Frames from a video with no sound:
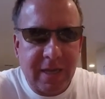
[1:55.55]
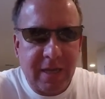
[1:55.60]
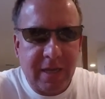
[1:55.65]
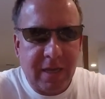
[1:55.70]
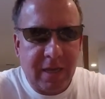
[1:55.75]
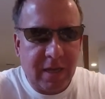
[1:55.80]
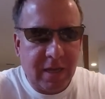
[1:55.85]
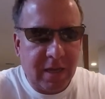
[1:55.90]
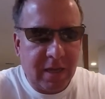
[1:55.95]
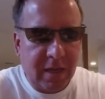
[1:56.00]

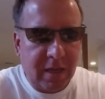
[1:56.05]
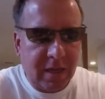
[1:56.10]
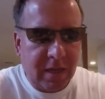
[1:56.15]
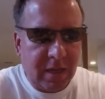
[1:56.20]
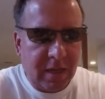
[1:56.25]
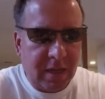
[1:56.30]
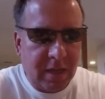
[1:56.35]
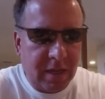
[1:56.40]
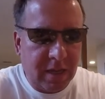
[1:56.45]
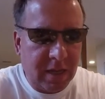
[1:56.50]

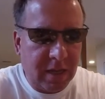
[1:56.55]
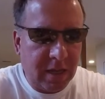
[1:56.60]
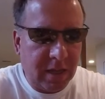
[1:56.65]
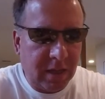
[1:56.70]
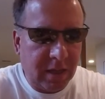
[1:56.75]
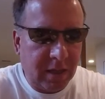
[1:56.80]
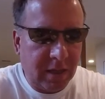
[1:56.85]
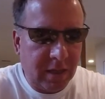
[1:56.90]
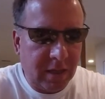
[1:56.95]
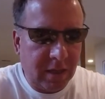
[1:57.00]

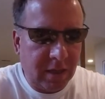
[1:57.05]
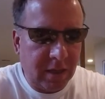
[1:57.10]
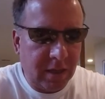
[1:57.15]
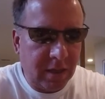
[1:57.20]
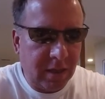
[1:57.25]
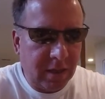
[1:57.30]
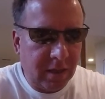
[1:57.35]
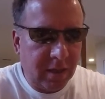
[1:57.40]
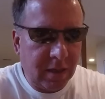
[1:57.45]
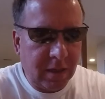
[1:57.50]

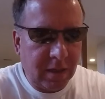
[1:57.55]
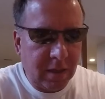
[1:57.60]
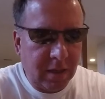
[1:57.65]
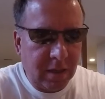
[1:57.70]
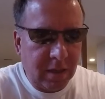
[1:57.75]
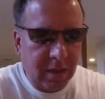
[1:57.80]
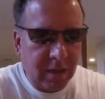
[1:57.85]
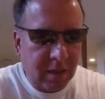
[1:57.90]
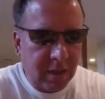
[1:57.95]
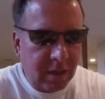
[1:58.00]

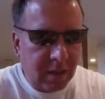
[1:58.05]
Nothing is said.